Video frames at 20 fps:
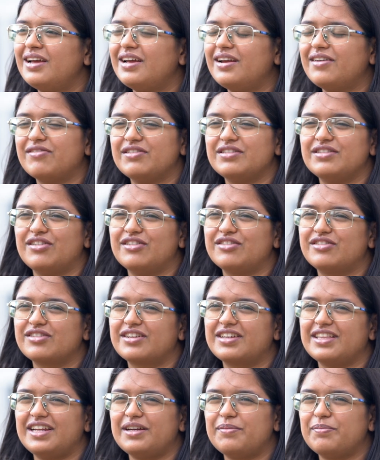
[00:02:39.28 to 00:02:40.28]
It was also
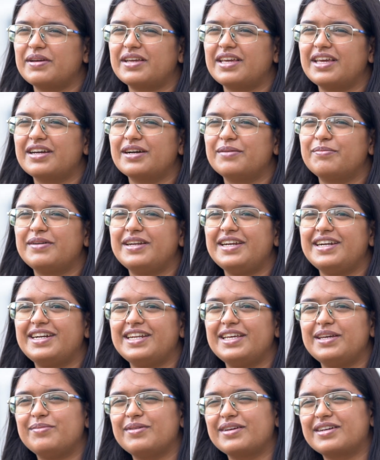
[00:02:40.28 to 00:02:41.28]
great picking up
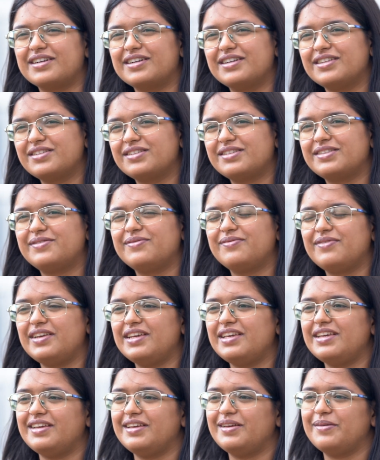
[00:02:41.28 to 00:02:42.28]
TT because
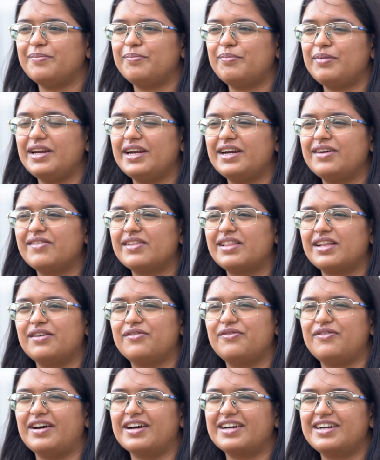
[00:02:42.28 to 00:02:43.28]
we played with our
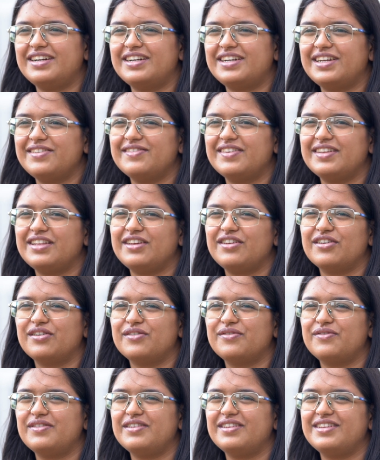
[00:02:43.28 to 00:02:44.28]
faculty very
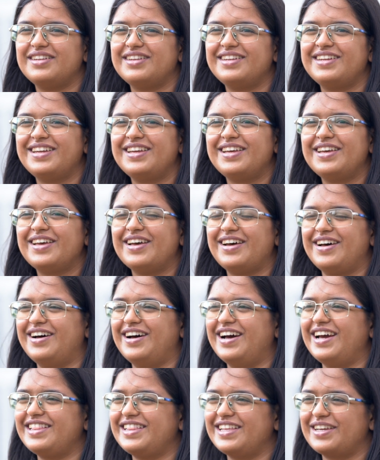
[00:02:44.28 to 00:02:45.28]
often. Uh,
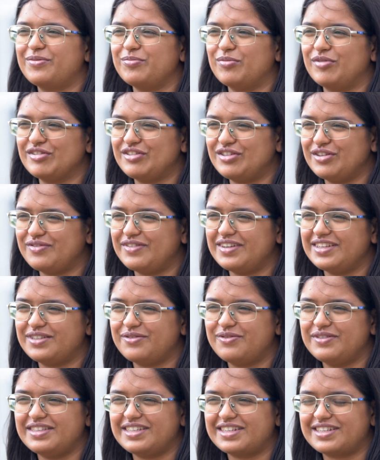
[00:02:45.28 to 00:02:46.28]
I think most of us
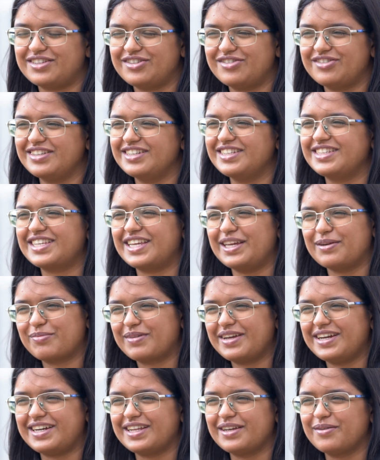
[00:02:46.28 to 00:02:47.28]
physics students kept
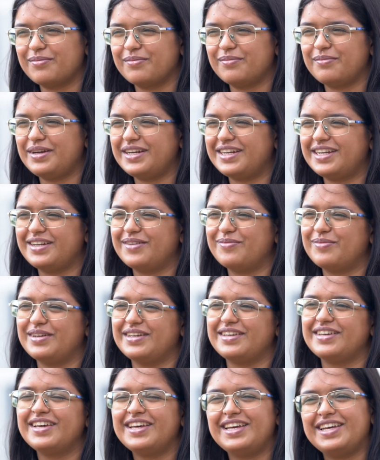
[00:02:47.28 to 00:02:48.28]
getting beaten
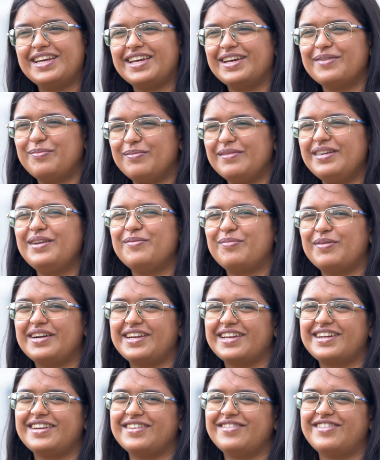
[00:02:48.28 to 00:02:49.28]
by, in
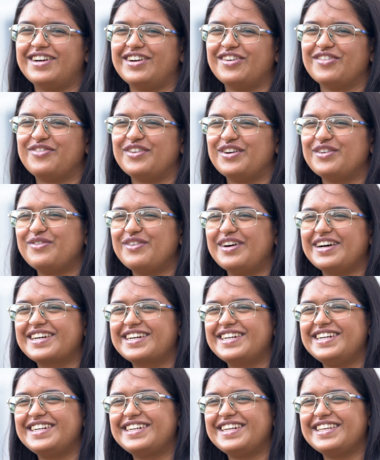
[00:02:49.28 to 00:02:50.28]
particular, one of our
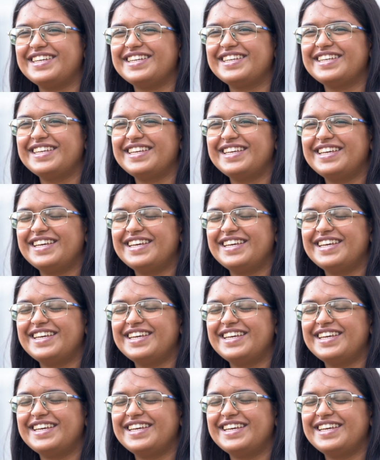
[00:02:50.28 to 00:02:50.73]
faculty.